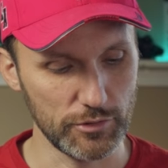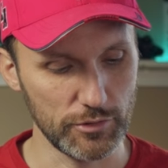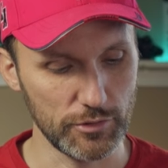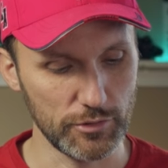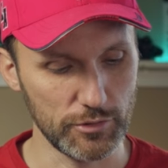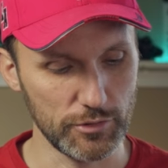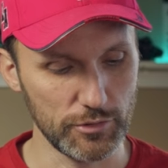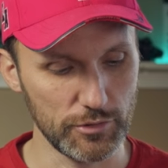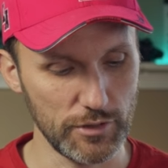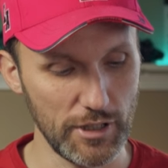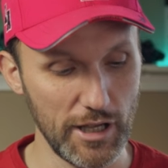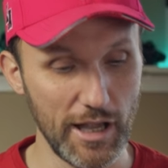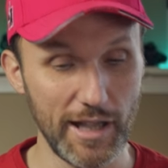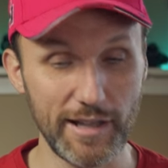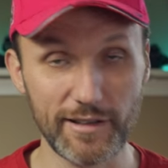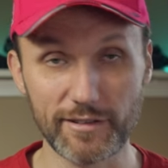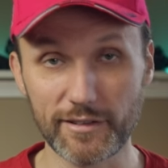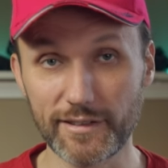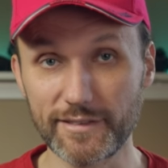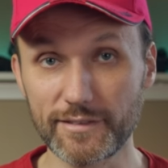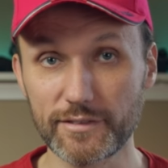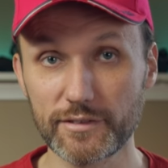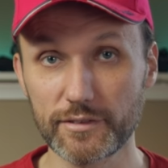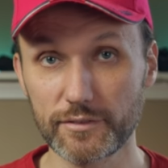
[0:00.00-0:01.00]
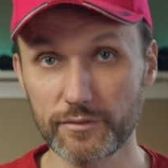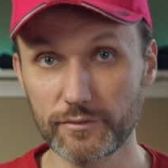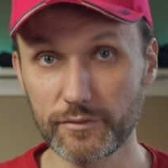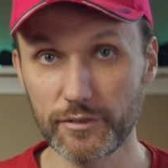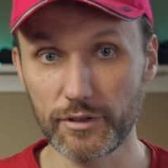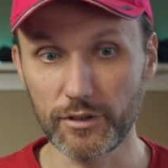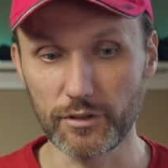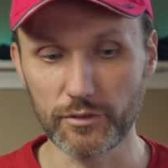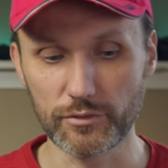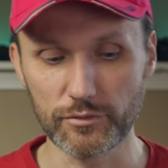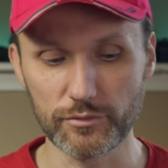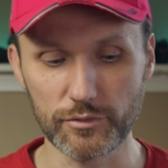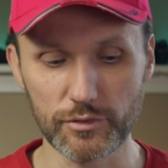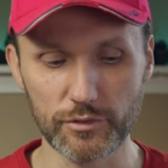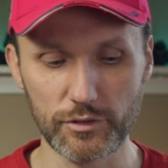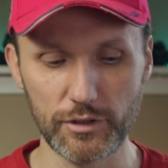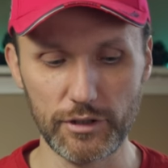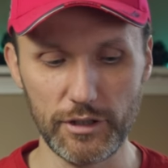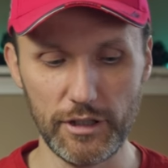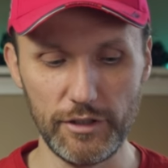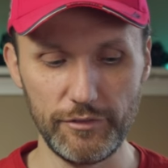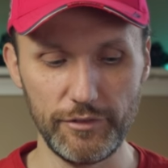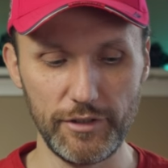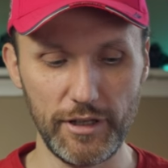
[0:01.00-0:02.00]
or higher end you know
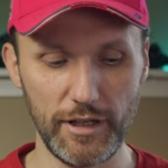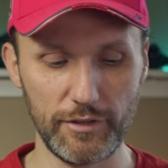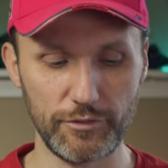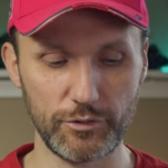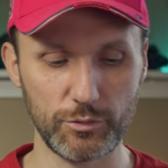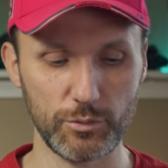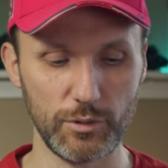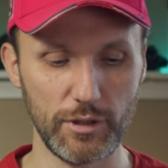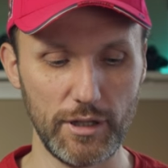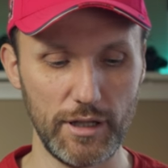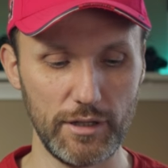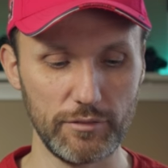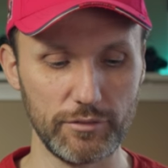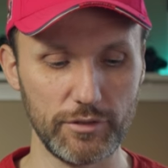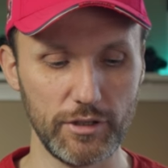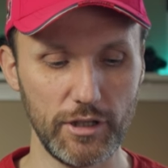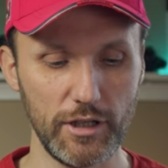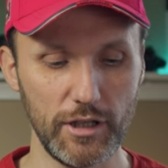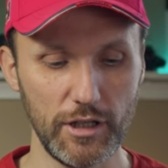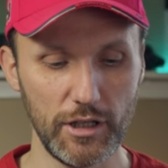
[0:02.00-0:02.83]
EVFs will have.